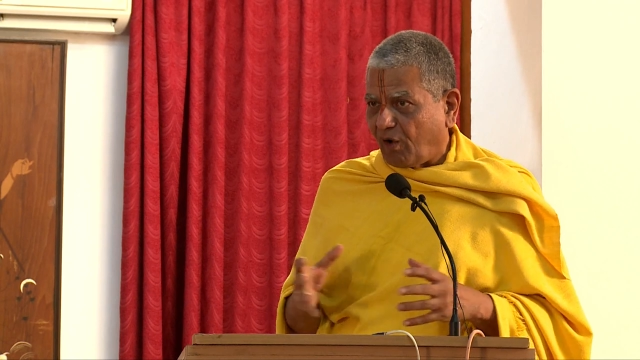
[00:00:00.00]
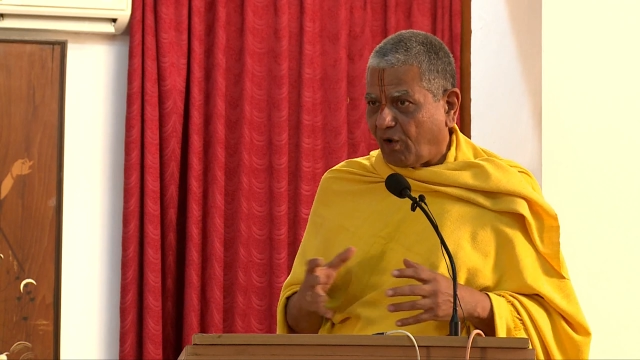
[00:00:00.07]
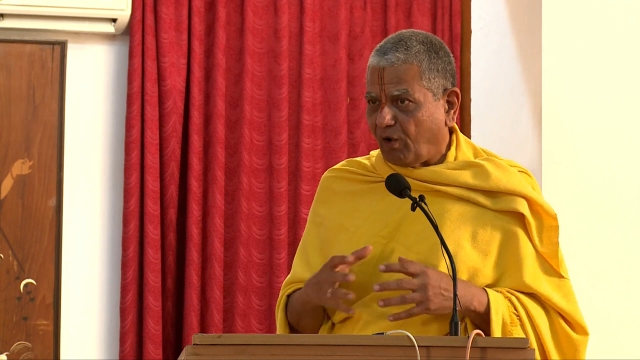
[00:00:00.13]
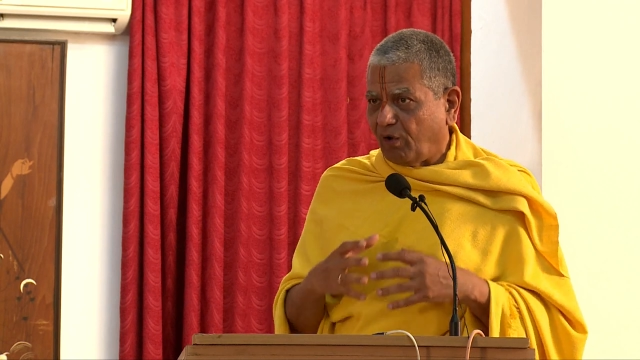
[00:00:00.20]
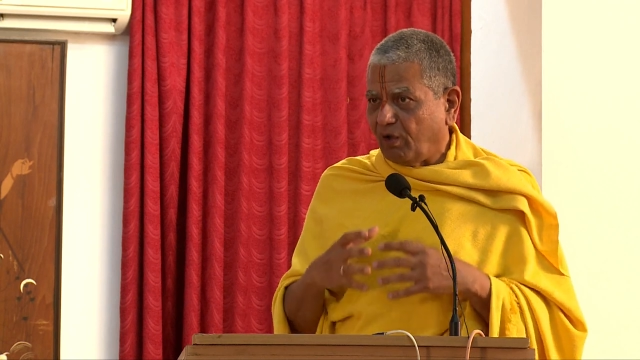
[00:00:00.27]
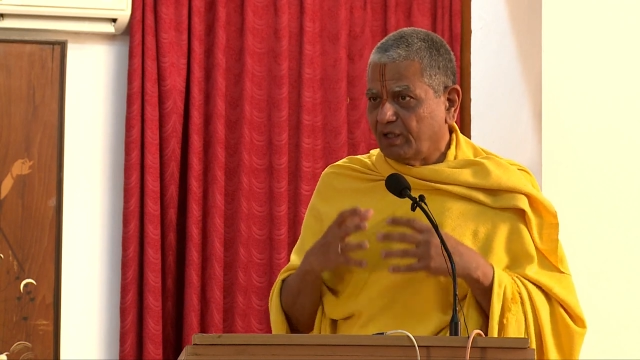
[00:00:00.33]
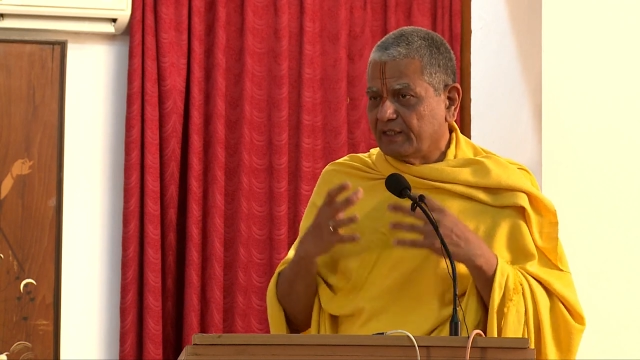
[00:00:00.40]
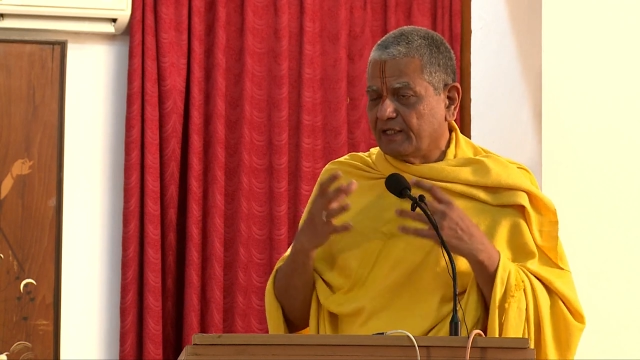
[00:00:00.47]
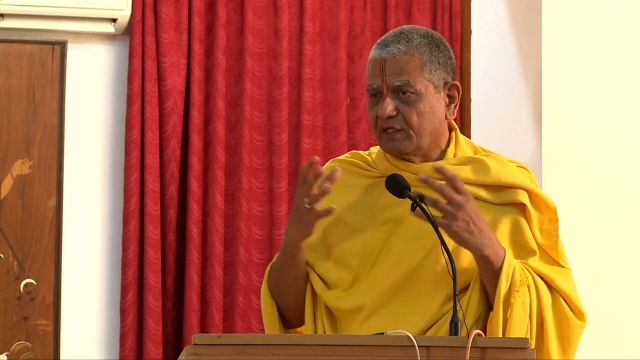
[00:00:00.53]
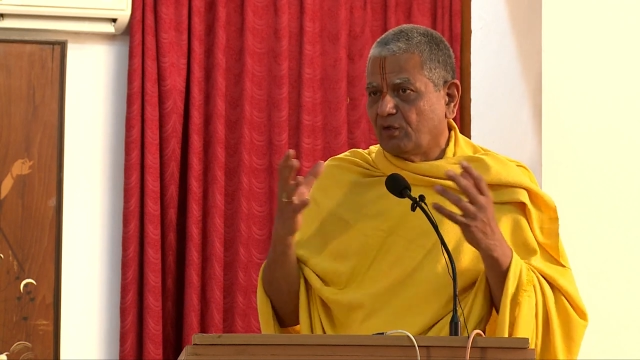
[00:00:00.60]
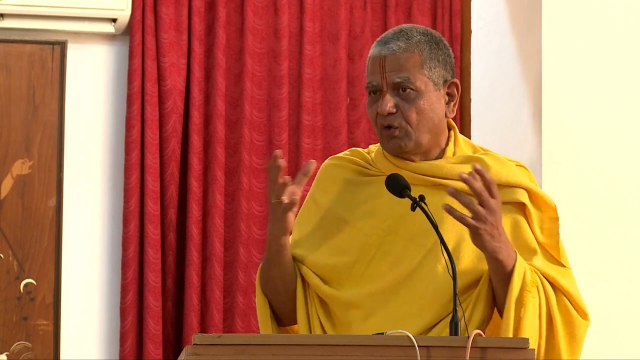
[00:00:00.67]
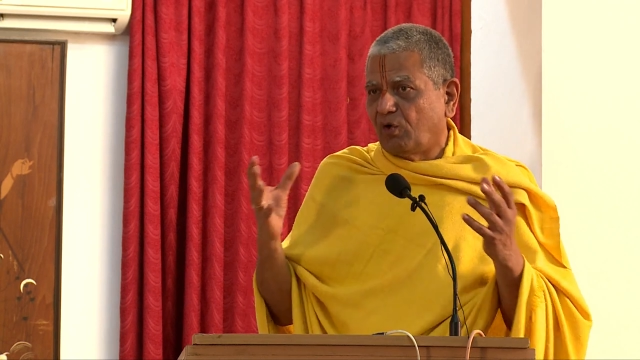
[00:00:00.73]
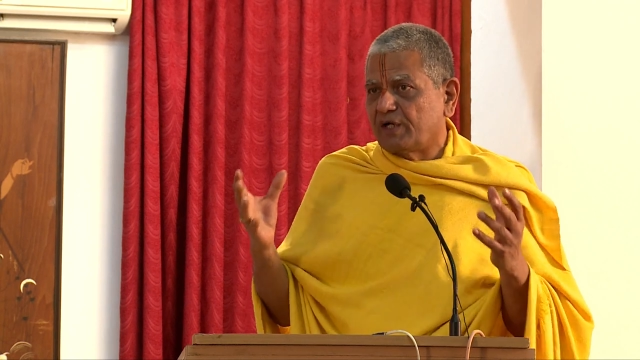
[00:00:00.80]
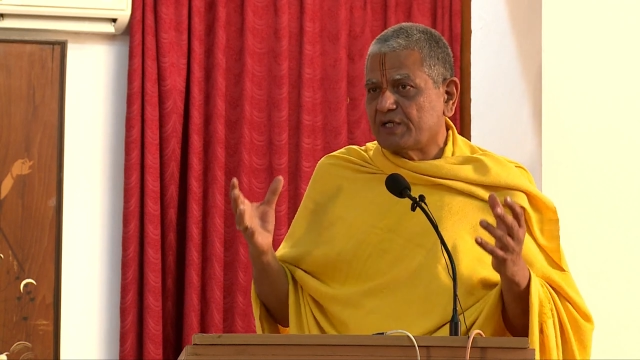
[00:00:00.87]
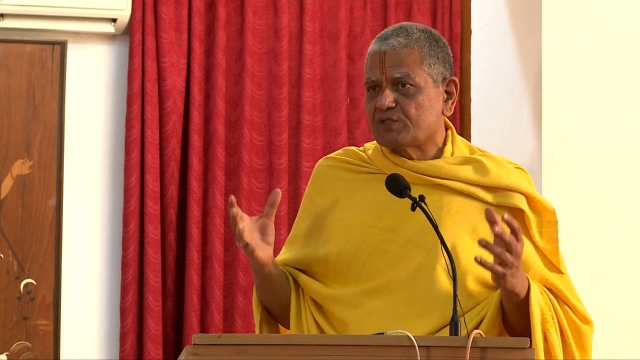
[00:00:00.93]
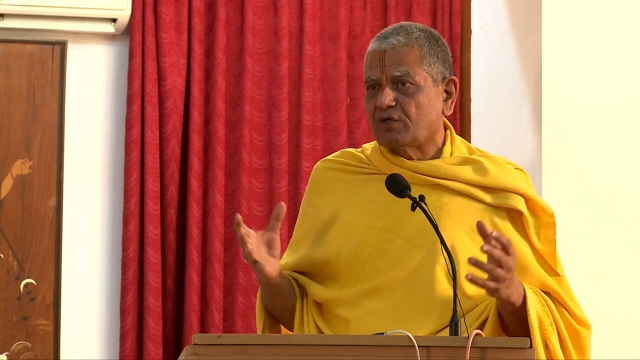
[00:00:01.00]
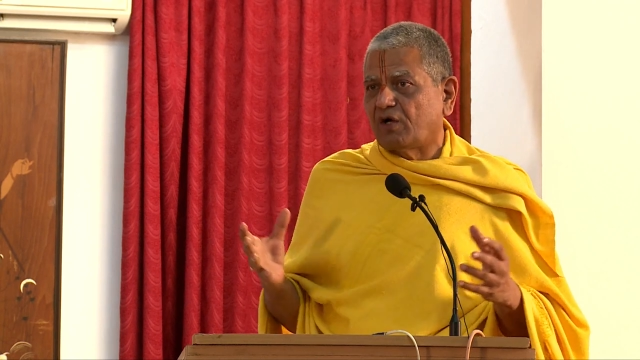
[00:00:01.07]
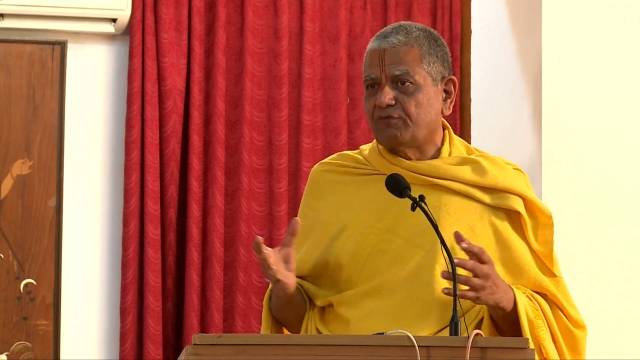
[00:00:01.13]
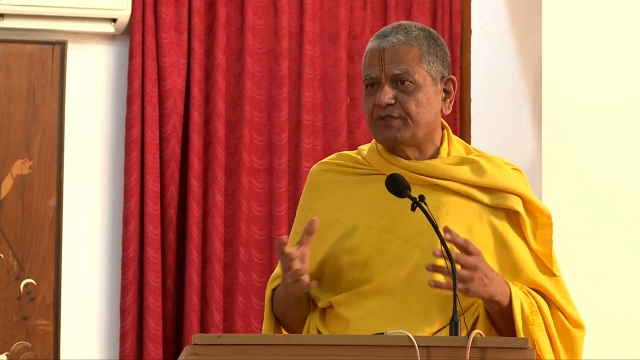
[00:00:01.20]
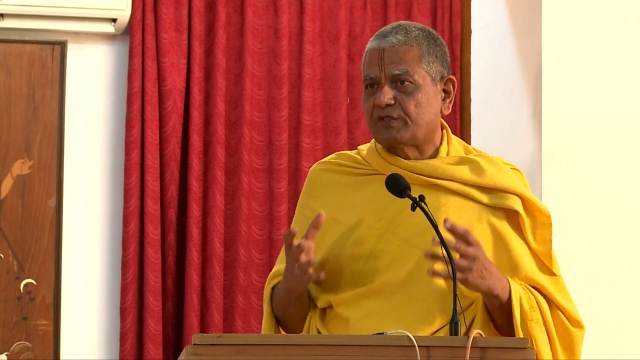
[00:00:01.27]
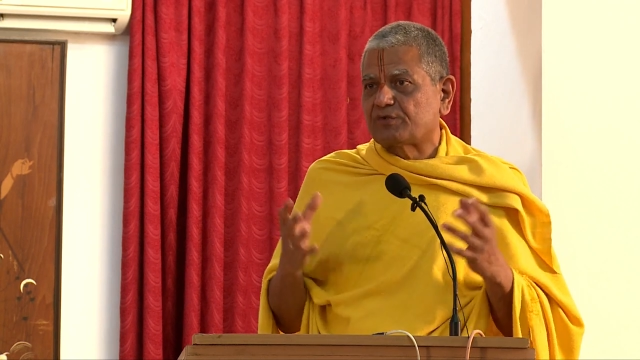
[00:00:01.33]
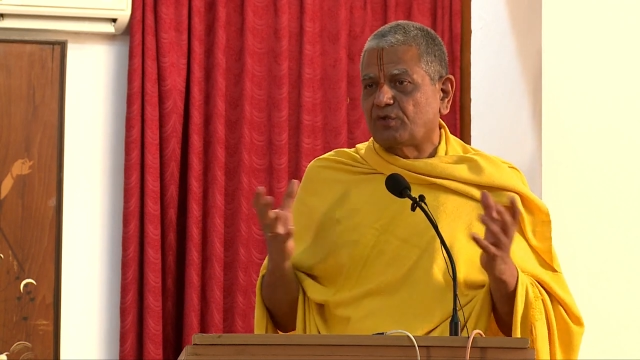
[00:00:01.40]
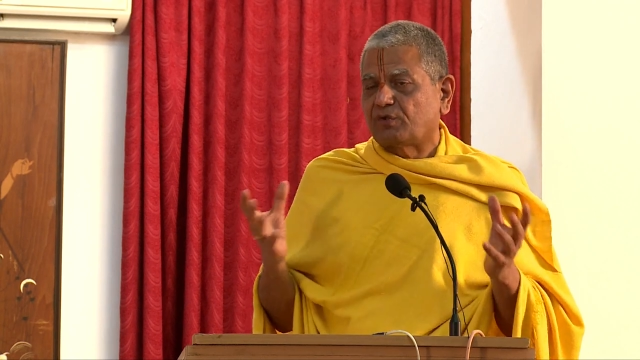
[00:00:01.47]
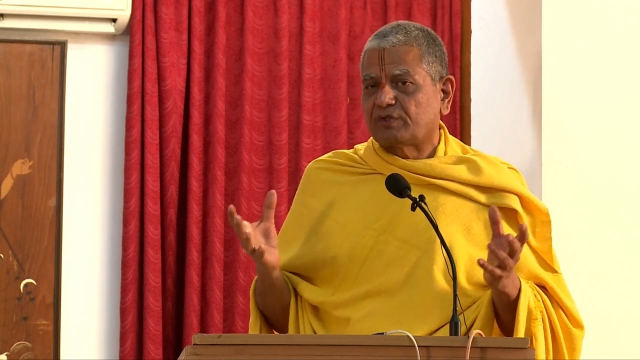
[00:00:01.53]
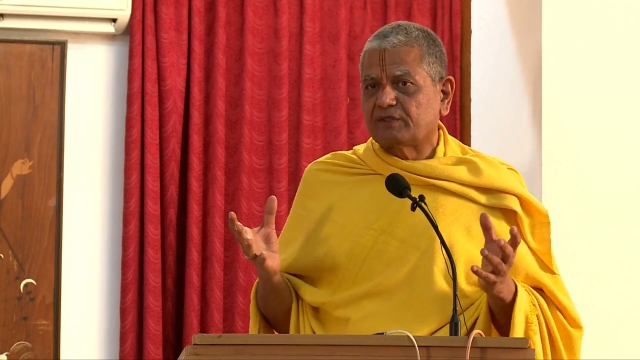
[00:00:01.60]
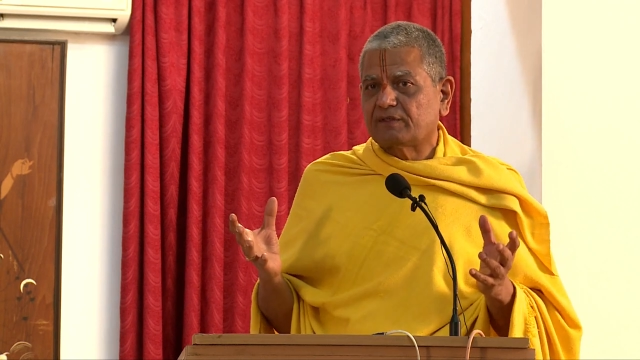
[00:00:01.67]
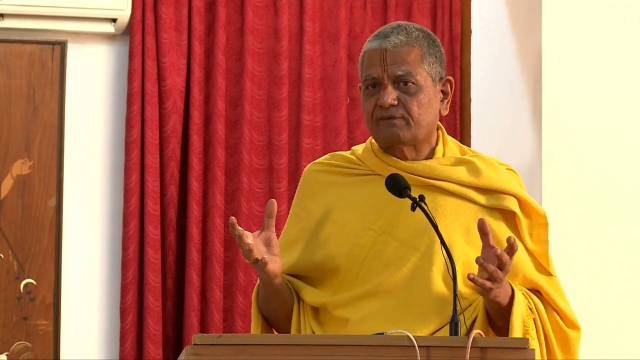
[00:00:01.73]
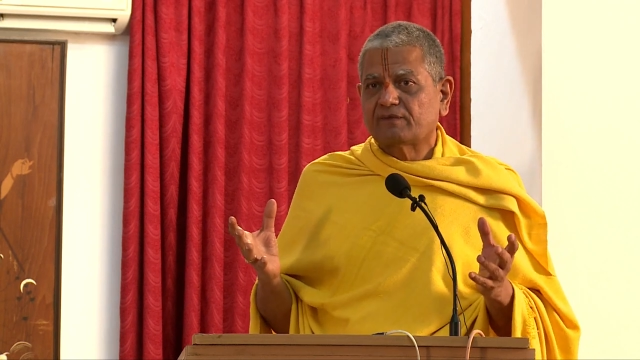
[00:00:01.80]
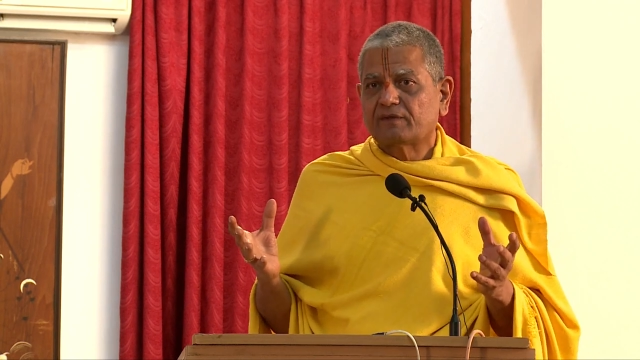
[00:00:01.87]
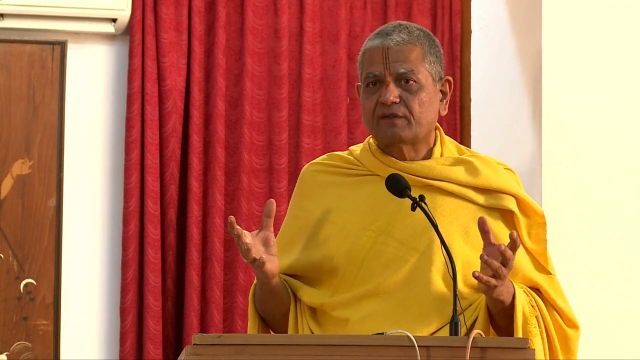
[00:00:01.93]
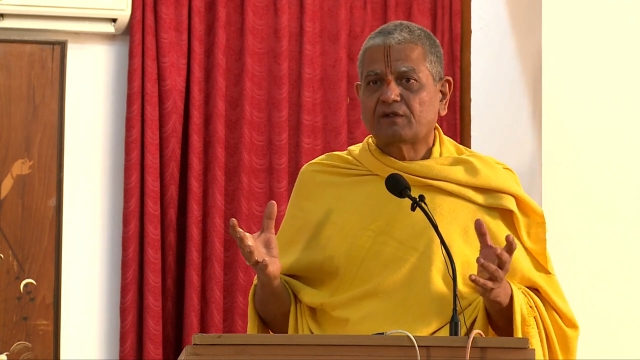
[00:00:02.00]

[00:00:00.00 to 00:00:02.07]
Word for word: all the knowers of the truth